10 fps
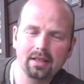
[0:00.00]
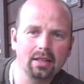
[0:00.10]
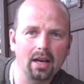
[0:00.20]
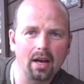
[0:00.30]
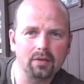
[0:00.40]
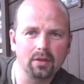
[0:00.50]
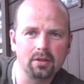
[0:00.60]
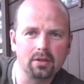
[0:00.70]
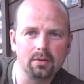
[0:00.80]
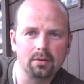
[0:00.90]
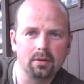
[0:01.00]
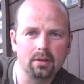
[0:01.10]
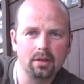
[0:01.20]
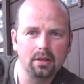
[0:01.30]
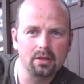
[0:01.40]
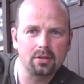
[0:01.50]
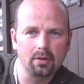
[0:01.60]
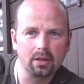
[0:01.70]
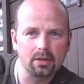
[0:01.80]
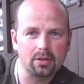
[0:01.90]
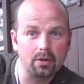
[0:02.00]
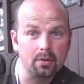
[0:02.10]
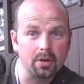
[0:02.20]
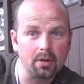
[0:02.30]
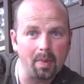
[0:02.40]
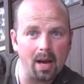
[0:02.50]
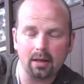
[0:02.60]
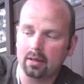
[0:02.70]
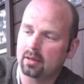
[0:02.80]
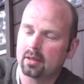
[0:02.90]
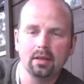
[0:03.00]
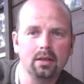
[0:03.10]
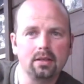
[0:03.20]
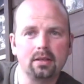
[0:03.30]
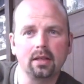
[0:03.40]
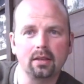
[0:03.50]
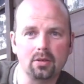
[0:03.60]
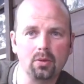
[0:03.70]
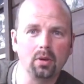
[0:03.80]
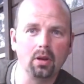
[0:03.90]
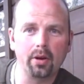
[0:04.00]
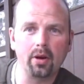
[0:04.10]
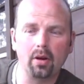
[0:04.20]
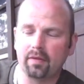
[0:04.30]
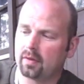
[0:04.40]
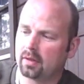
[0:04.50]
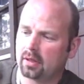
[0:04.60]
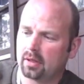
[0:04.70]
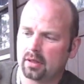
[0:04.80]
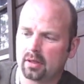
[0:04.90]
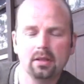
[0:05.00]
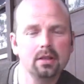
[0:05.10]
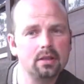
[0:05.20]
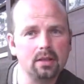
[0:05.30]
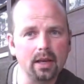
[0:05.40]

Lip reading: you have to undo these two little screws on the back, take this whole lot off to